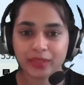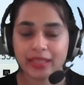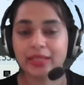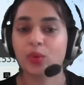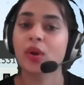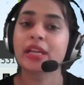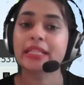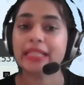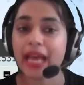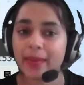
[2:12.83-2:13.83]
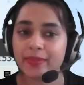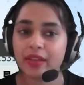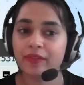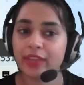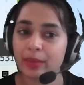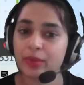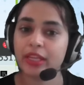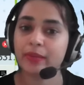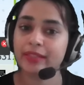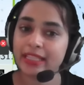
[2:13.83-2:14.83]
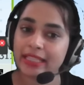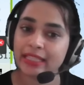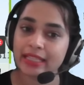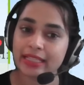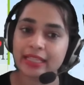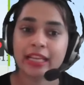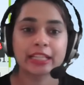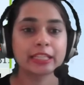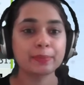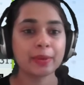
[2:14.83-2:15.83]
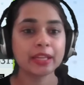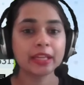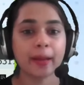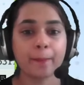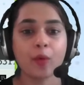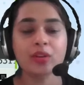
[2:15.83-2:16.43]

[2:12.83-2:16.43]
So types of communicable diseases depending upon